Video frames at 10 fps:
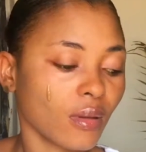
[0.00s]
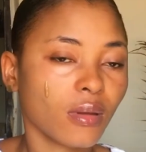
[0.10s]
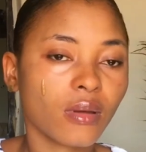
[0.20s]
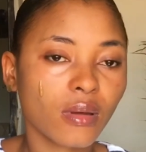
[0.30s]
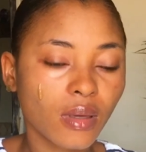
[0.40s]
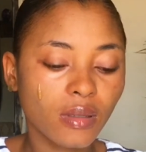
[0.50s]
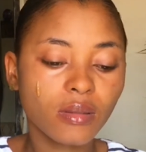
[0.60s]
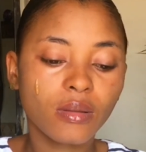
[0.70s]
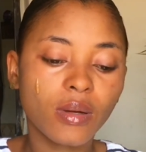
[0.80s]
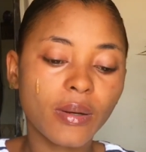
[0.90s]
Okay,
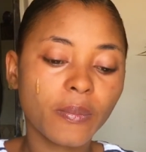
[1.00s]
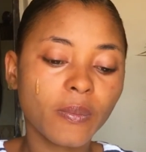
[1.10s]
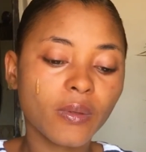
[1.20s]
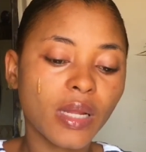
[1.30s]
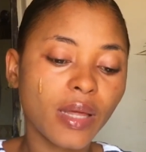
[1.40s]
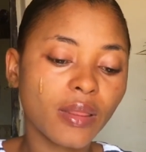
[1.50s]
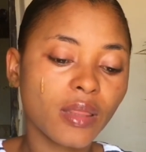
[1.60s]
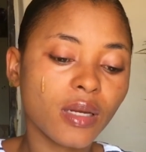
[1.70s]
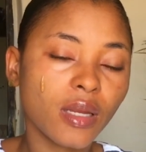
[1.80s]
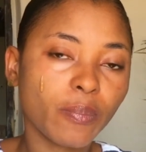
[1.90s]
so I'll put like
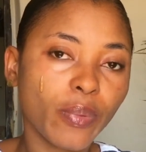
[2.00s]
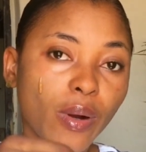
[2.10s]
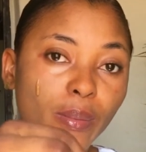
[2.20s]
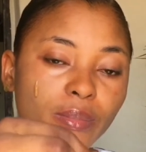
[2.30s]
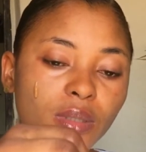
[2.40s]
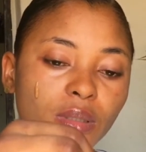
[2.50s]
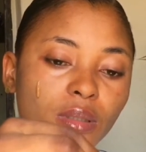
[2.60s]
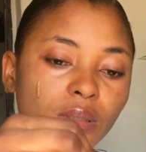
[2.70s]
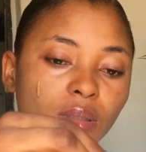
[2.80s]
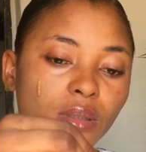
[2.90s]
3
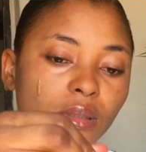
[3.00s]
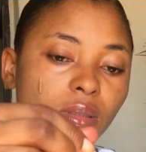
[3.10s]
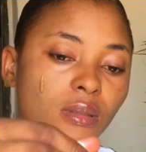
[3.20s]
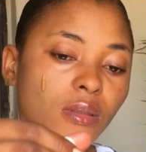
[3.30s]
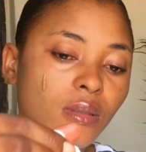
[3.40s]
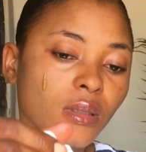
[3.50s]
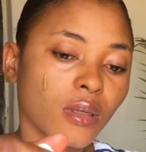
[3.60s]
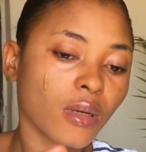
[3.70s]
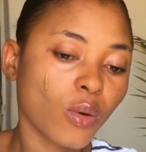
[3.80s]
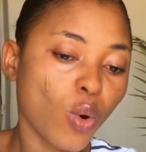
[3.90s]
pumps
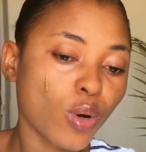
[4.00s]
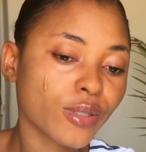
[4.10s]
or